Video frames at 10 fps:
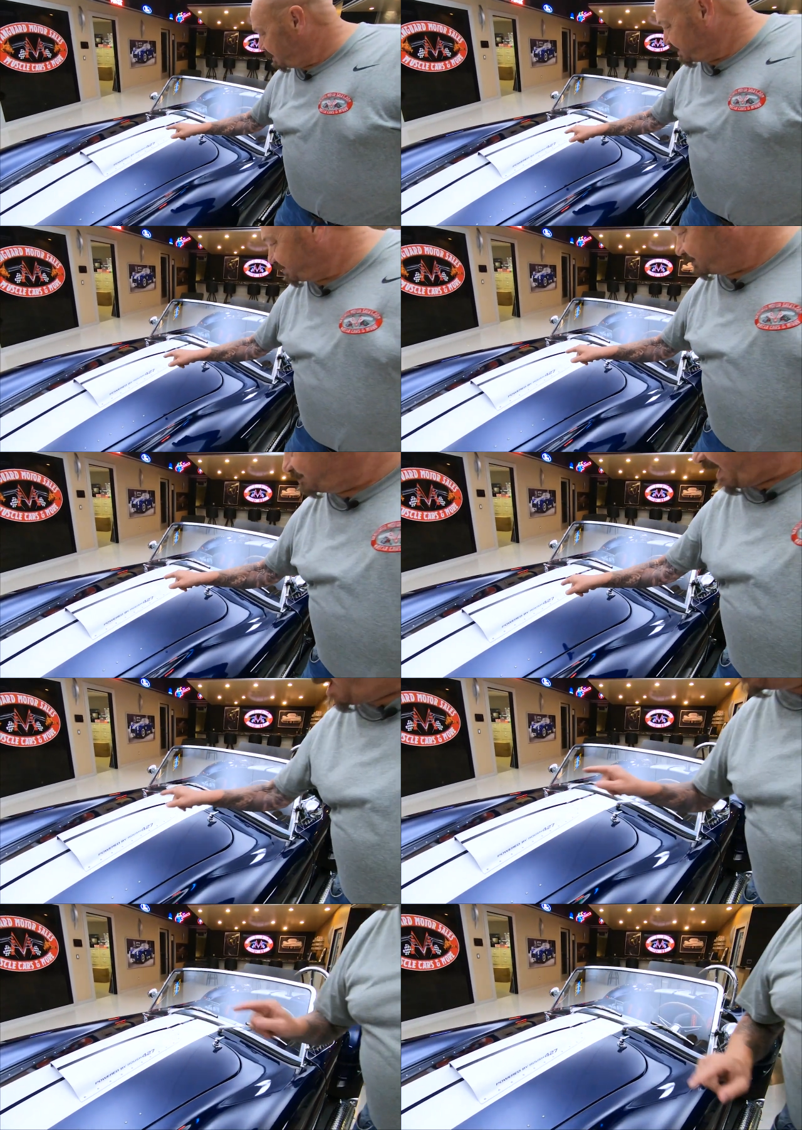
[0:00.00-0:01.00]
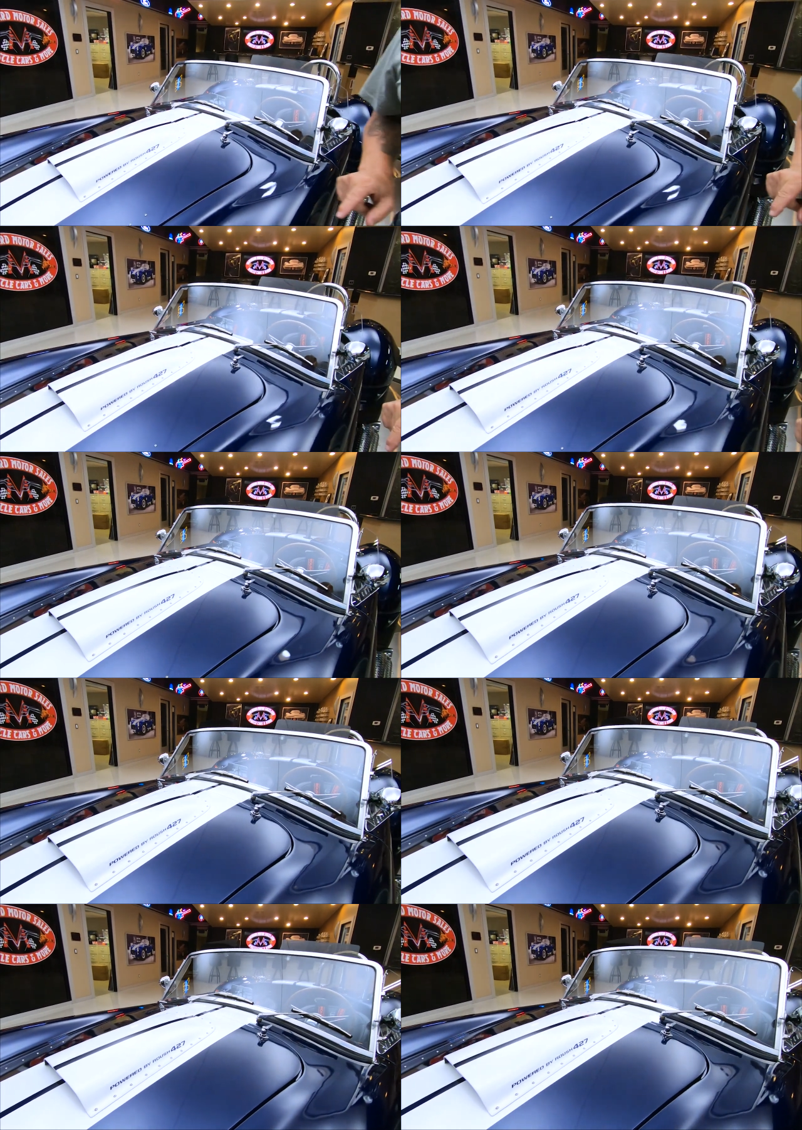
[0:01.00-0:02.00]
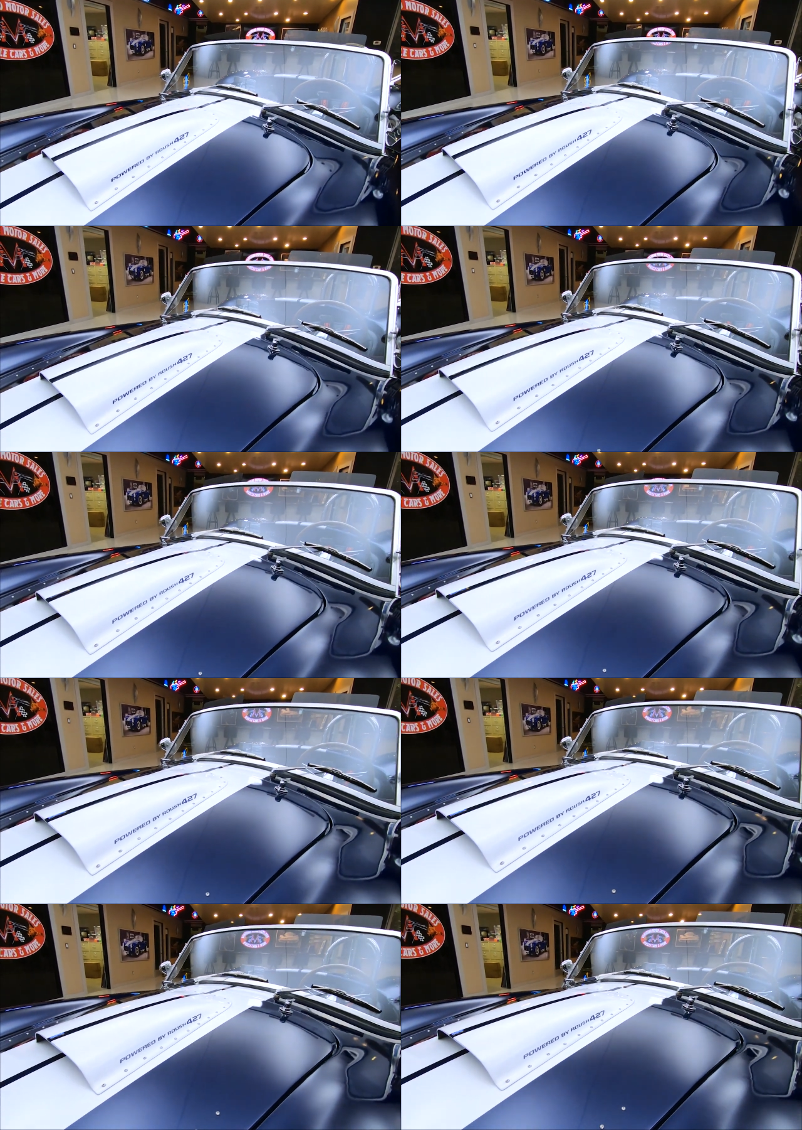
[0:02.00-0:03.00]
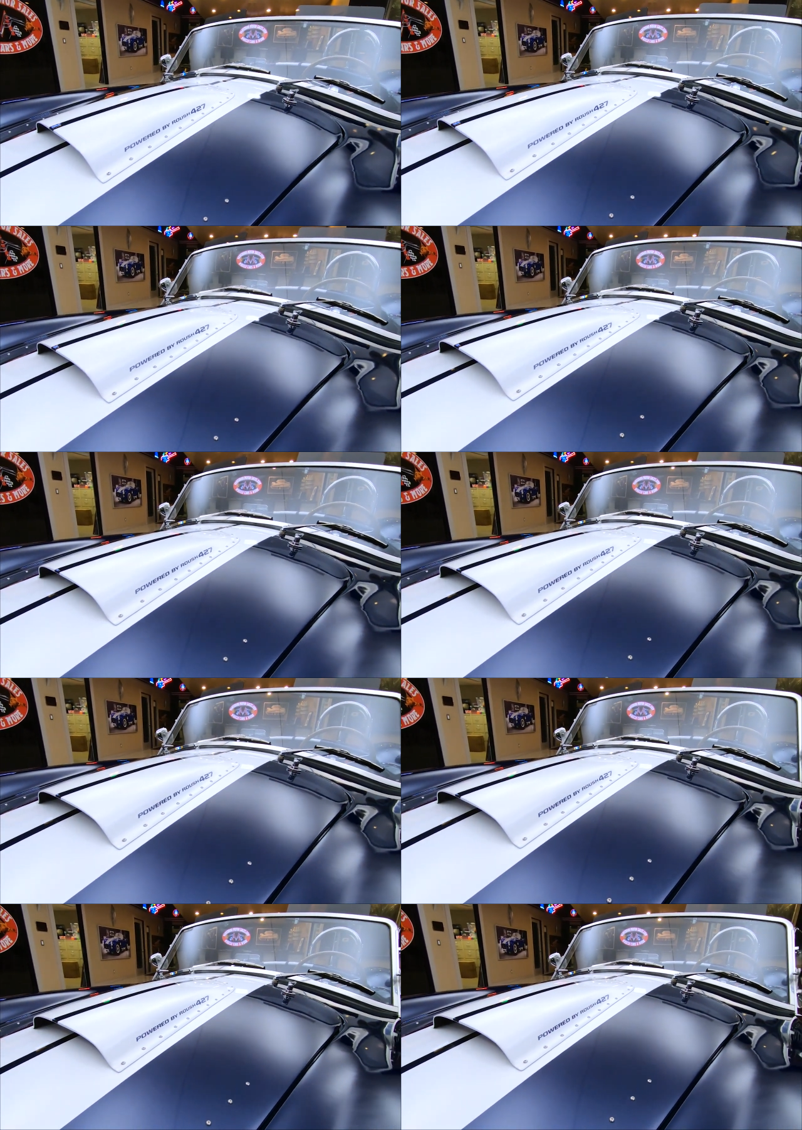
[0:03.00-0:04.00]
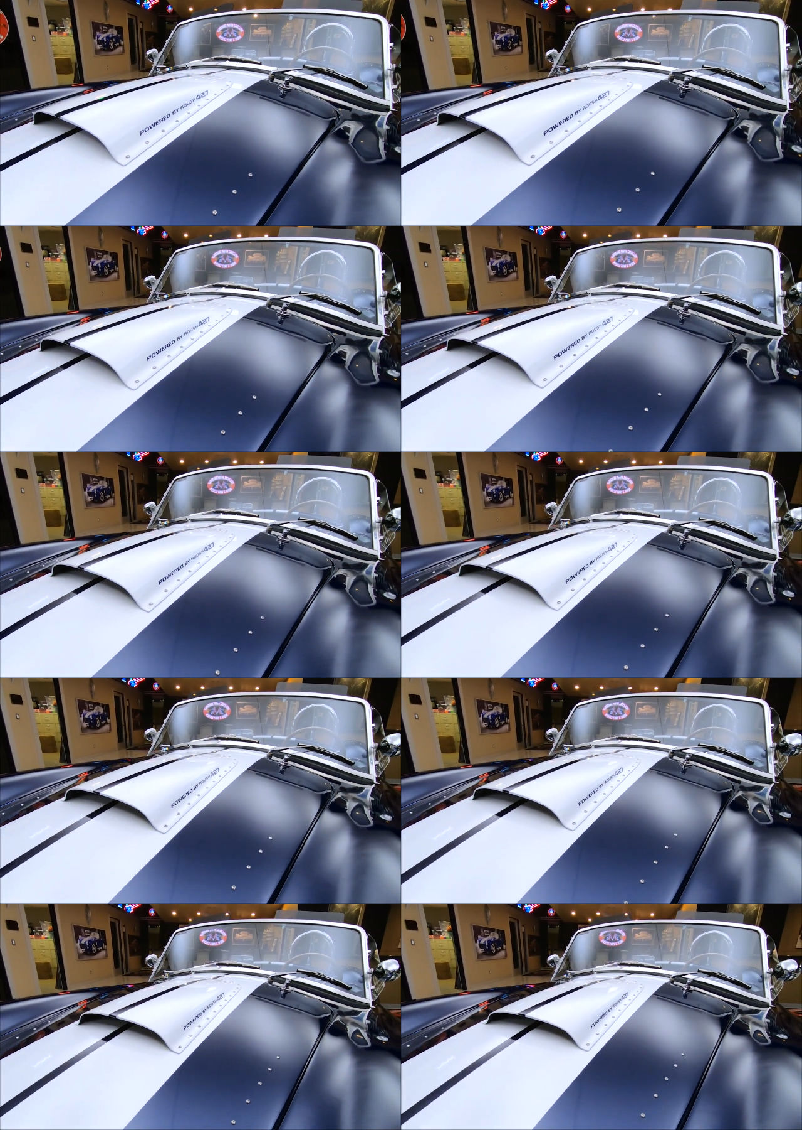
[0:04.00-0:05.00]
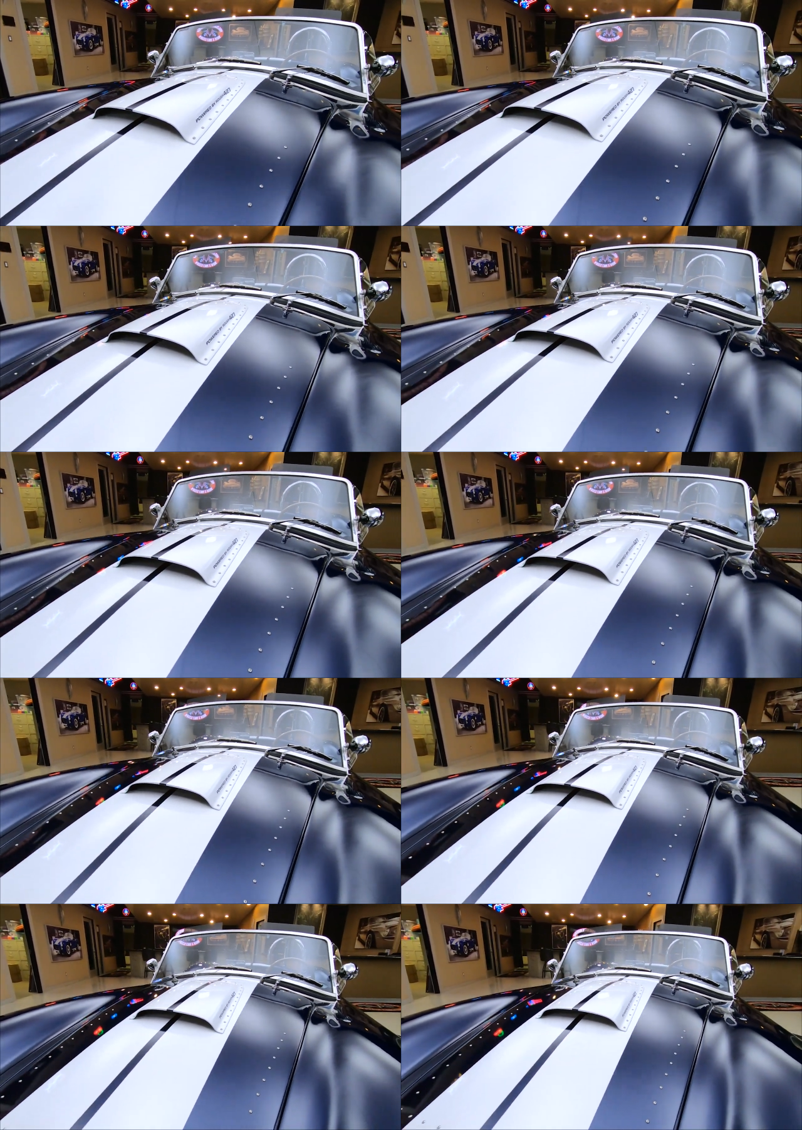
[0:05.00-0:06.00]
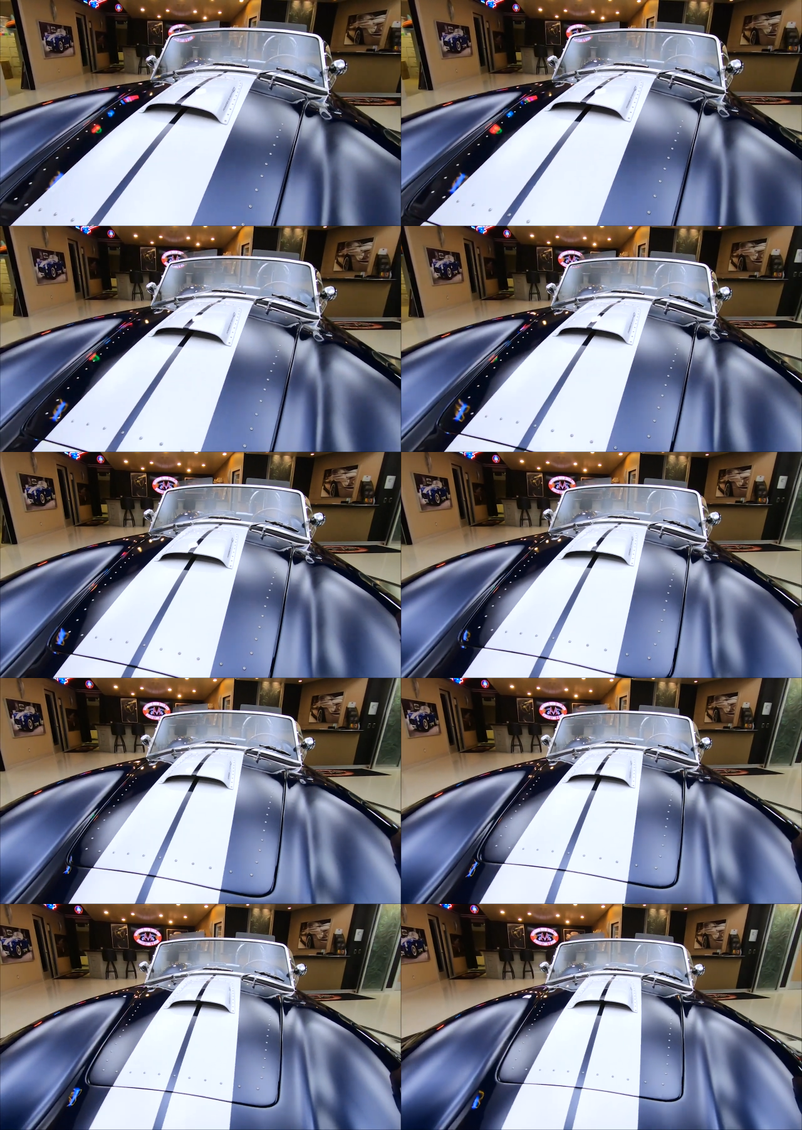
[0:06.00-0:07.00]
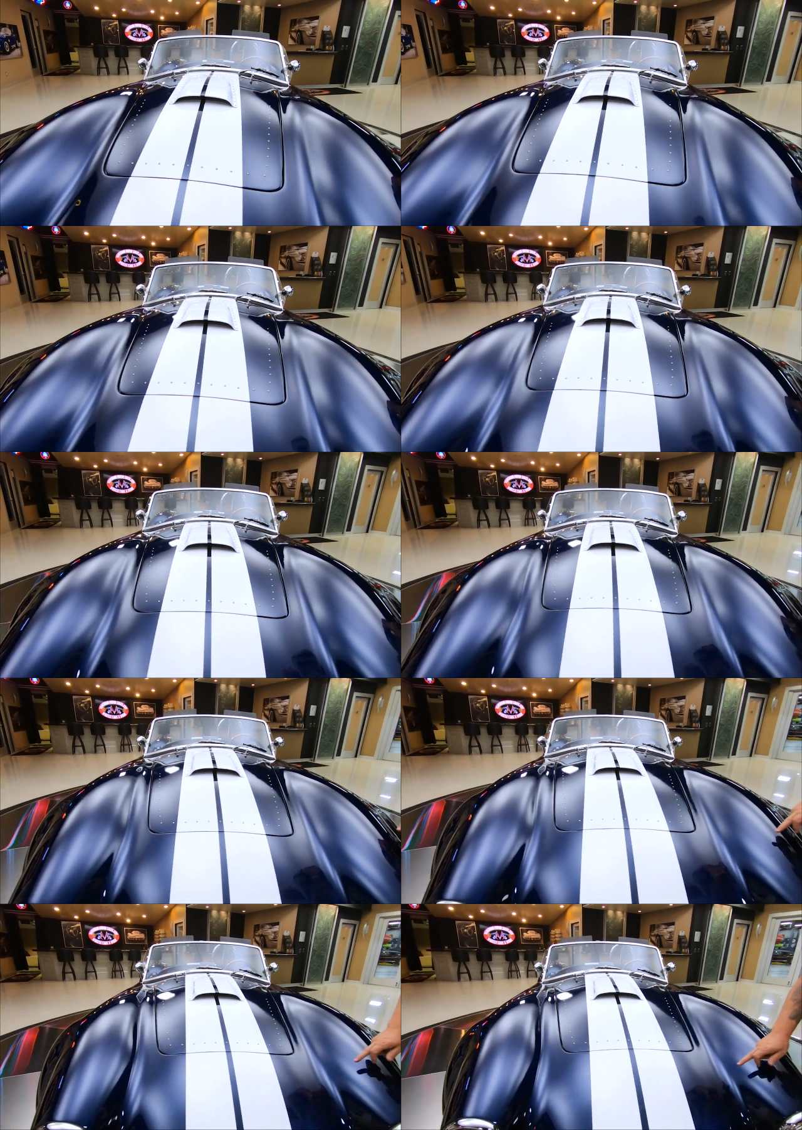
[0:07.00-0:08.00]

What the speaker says: No face is visible, so there are no lips to read.